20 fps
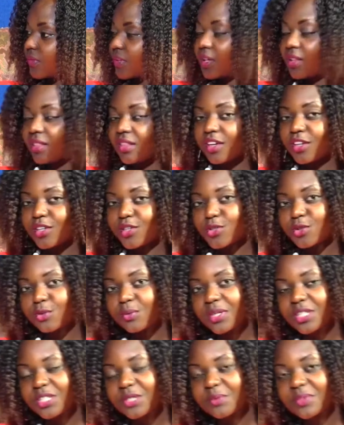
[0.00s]
Thank you so
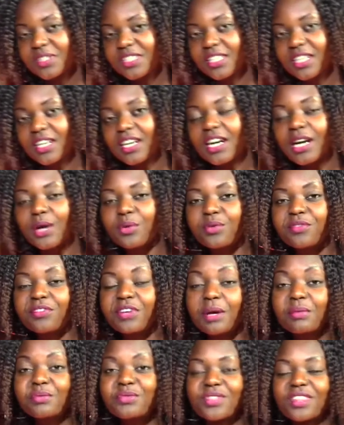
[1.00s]
much, Mr. Ng'ang'a. We've
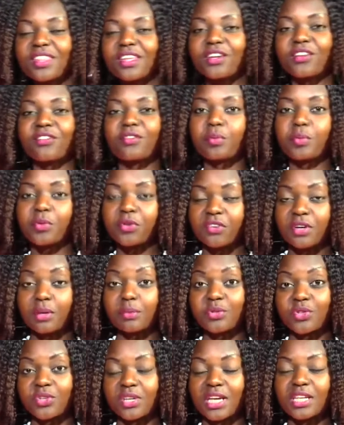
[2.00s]
come to the end of our
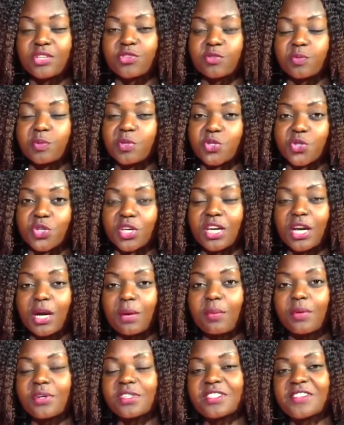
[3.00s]
program tonight. We've been talking
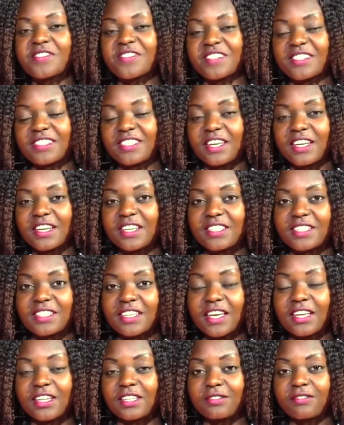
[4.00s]
about
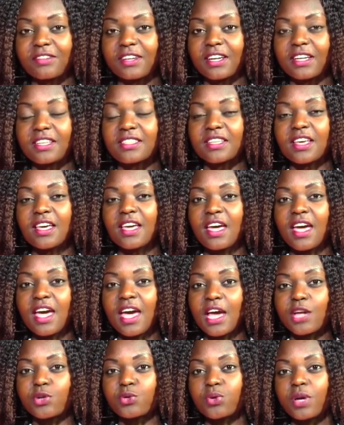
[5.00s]
Christianity and diviners,
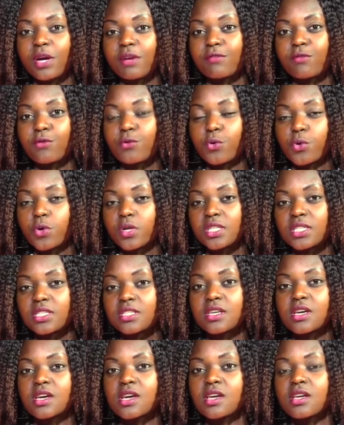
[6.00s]
and we have
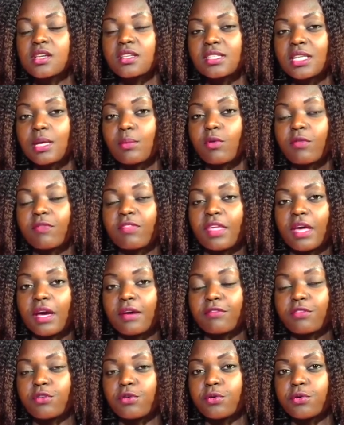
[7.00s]
quoted
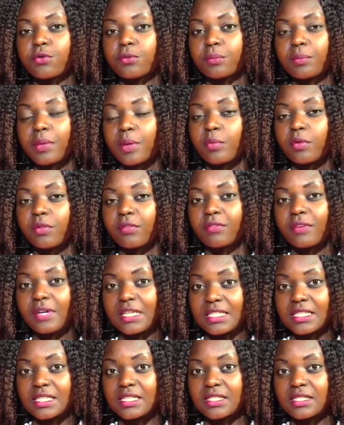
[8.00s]
a few Bible
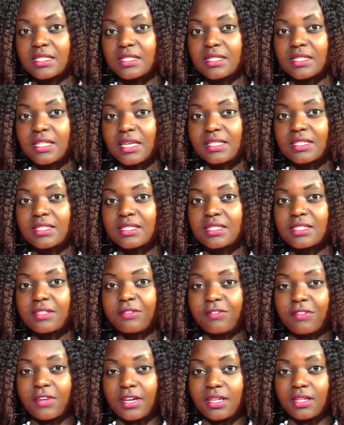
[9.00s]
verses that
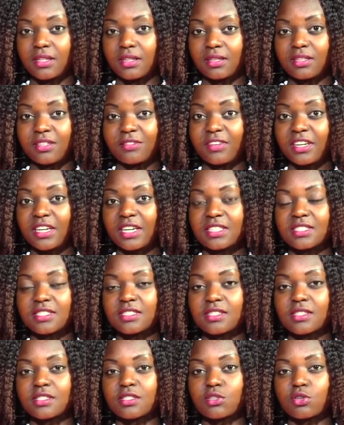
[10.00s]

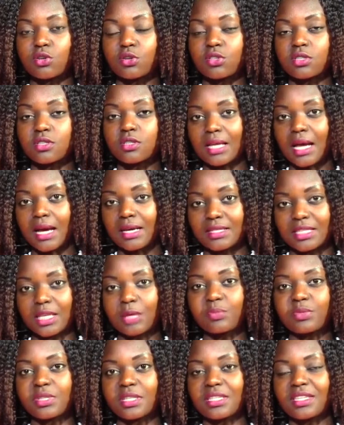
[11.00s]
diviners is not
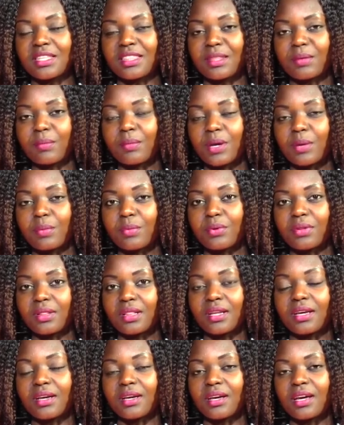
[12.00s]
accepted in the
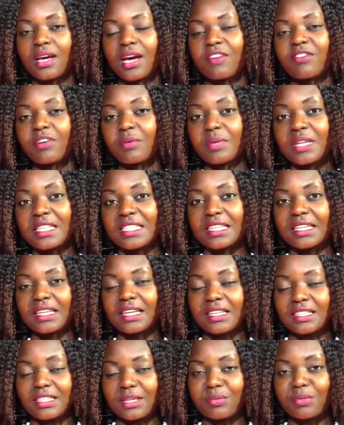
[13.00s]
Bible. Have a blessed night.